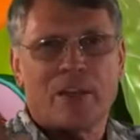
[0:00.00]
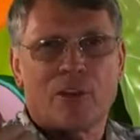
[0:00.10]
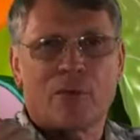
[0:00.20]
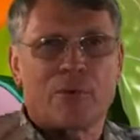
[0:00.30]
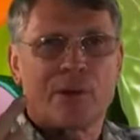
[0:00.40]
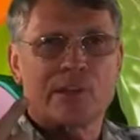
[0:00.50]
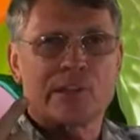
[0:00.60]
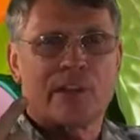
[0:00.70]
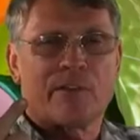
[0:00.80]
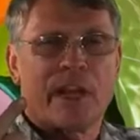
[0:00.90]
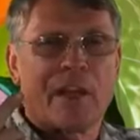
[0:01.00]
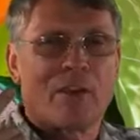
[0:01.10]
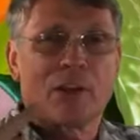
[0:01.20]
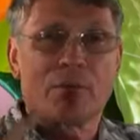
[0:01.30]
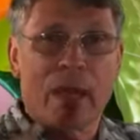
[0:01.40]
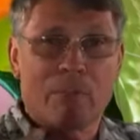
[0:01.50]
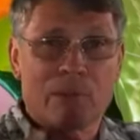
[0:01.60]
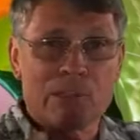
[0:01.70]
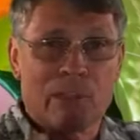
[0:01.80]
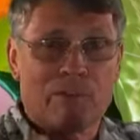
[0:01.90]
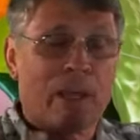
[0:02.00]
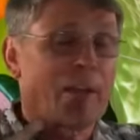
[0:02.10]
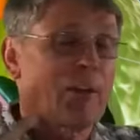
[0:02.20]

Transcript: There are birds that fly. There are mammals that fly.